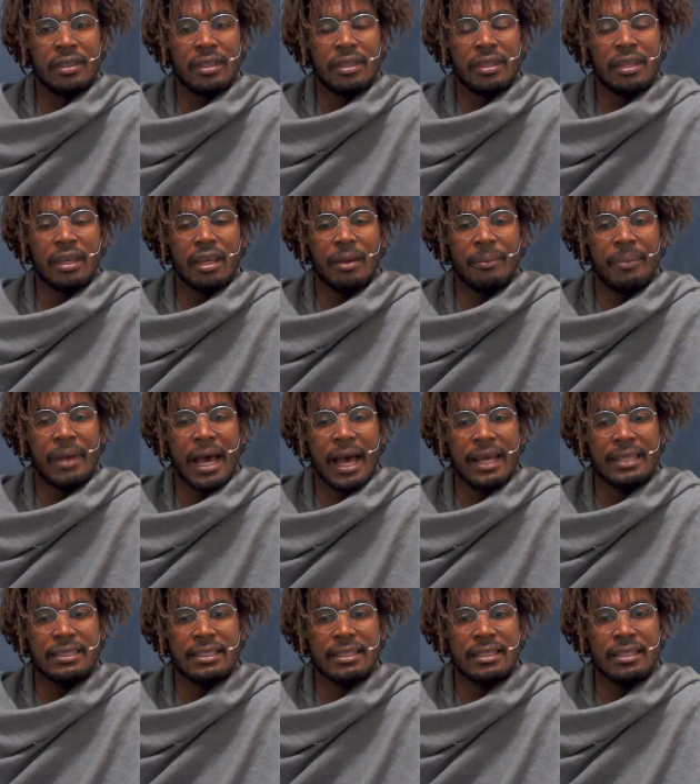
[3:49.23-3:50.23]
The
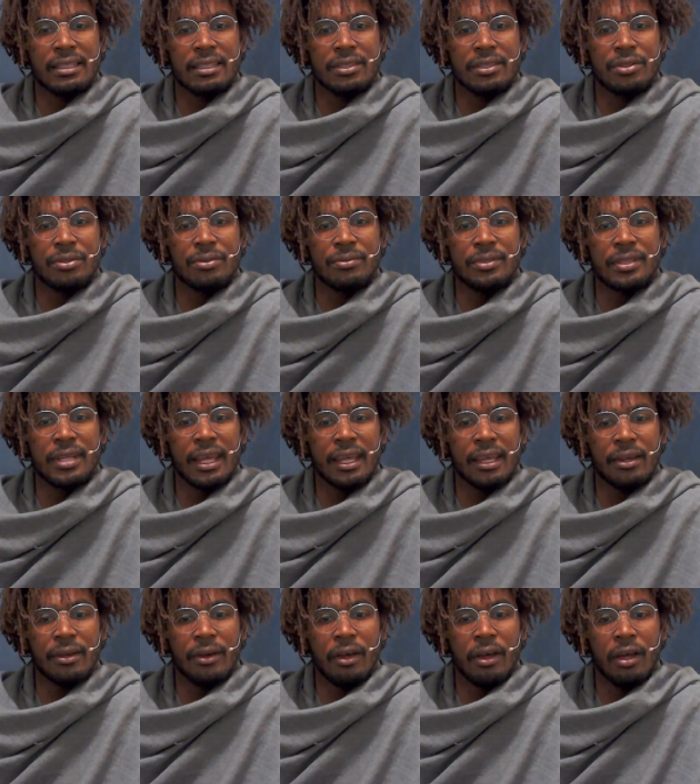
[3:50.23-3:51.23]
capacity to
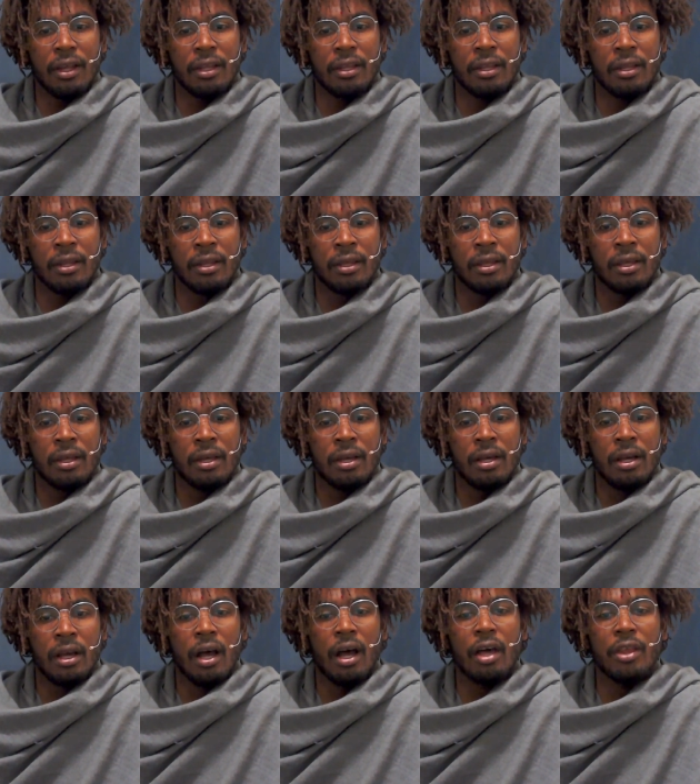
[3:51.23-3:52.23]
take on
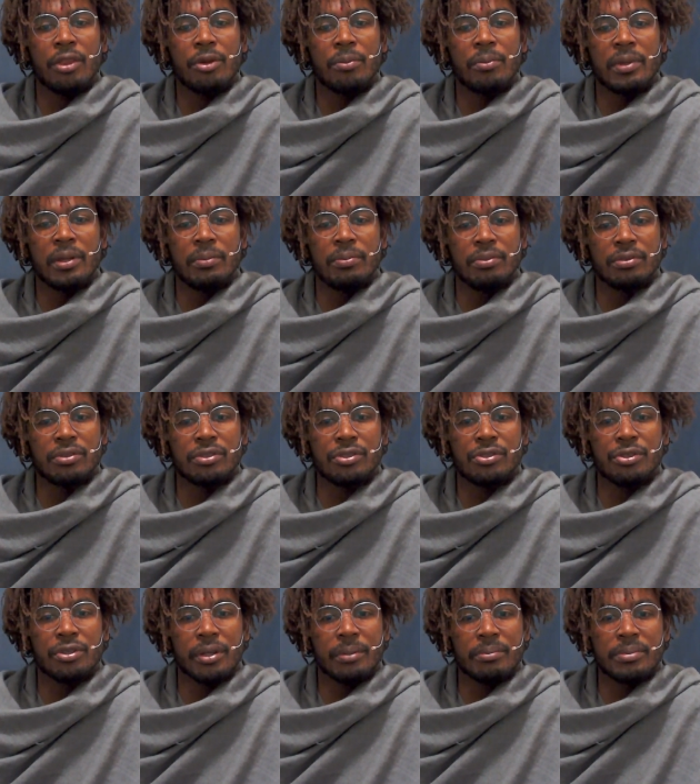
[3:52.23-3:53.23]
other people's
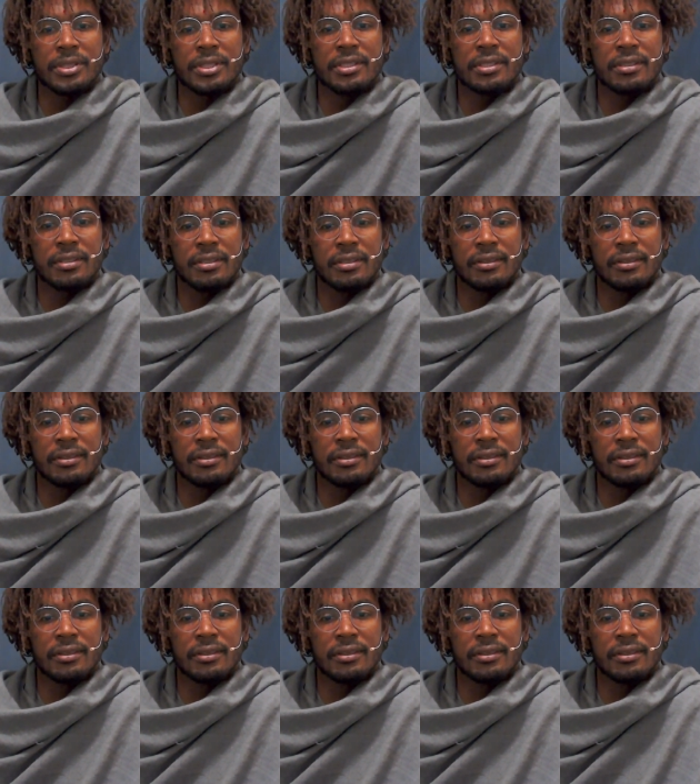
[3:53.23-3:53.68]
trips.